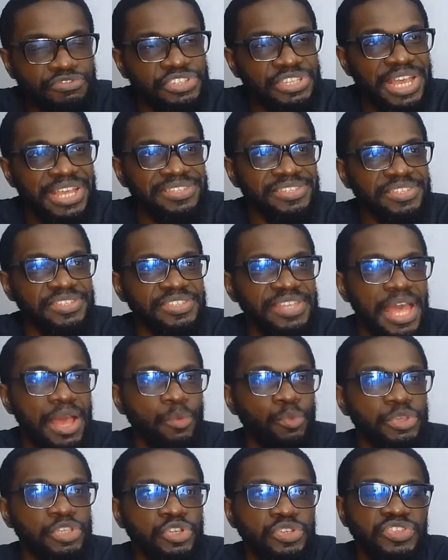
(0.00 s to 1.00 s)
of chances
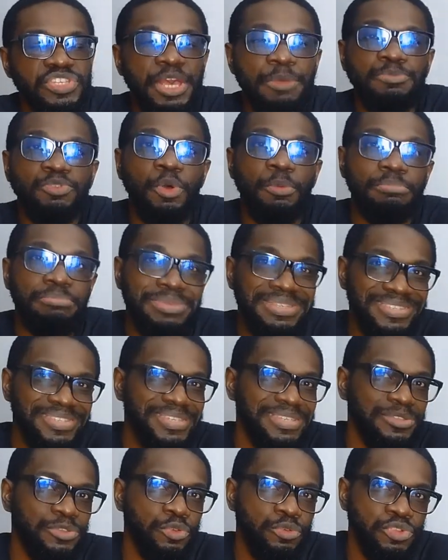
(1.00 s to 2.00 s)
and we just kept on
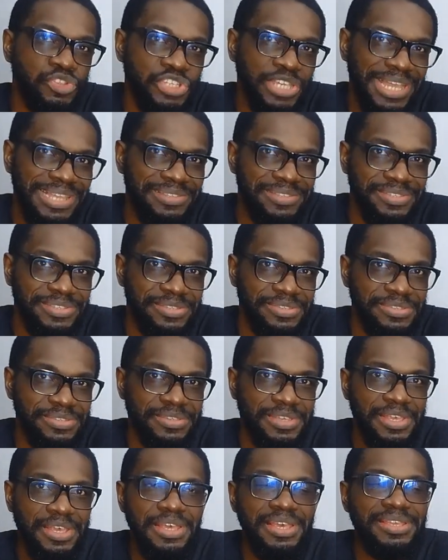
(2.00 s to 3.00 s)
missing those
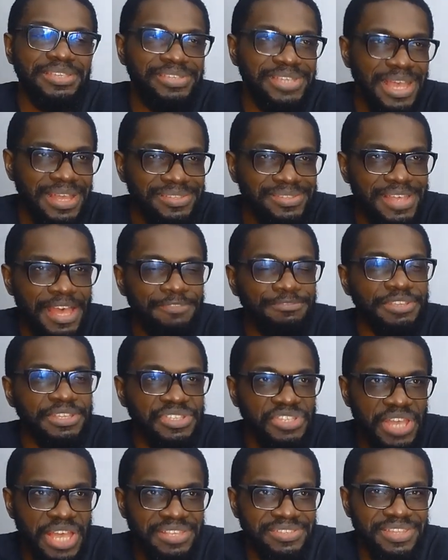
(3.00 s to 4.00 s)
chances. Chance
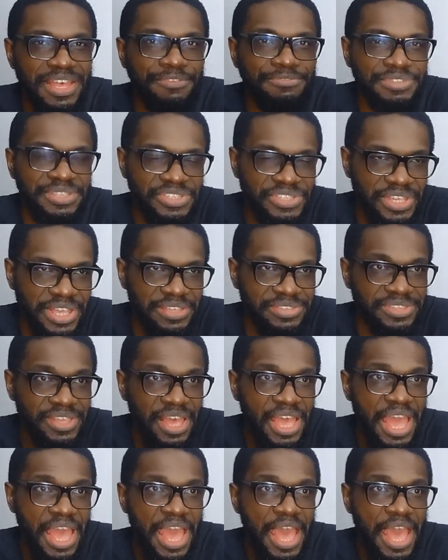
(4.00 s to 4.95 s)
after chance after chance.